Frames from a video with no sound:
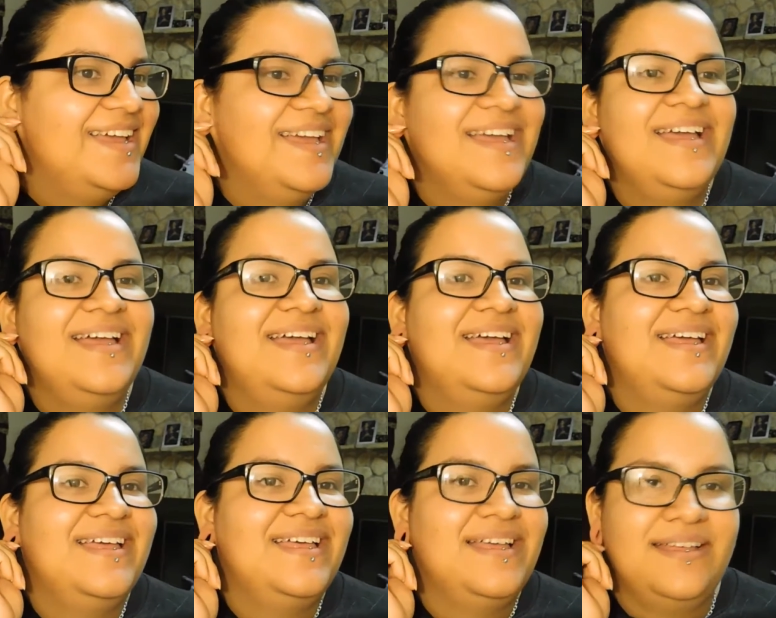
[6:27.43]

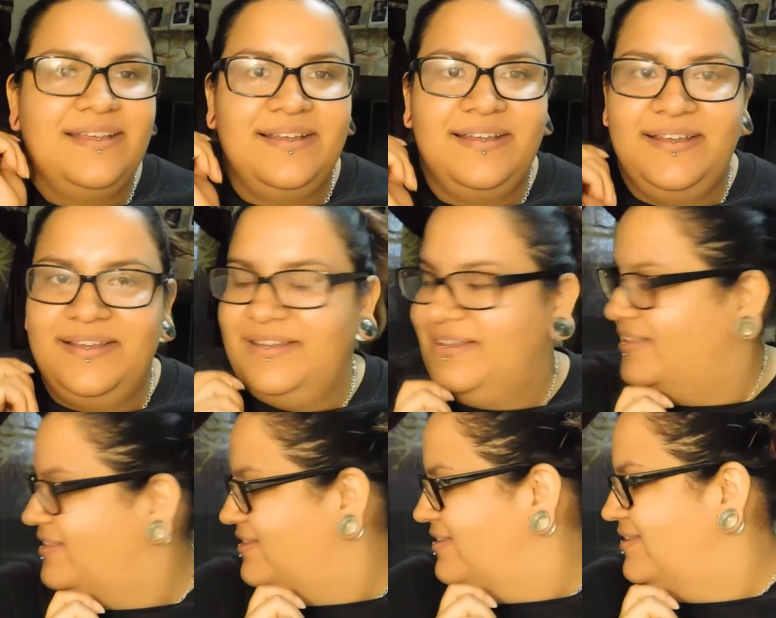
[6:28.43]

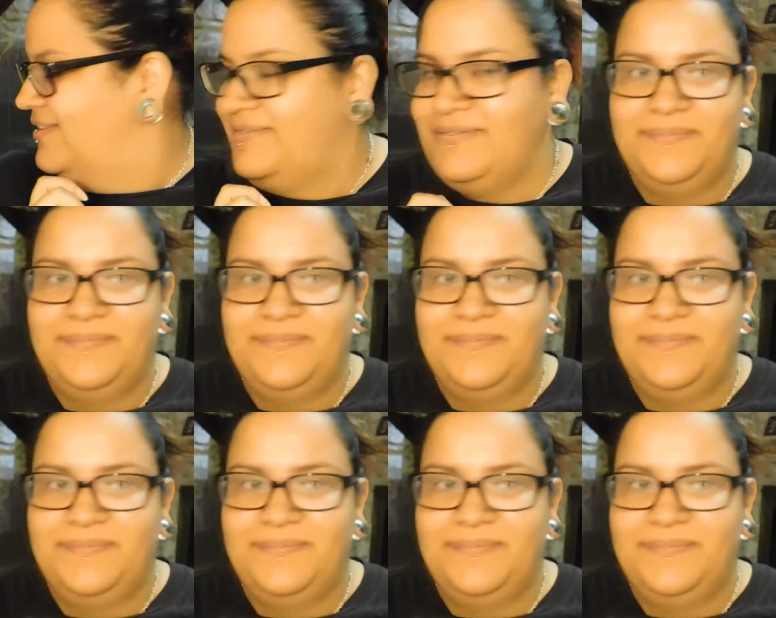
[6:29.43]
Nobody speaks.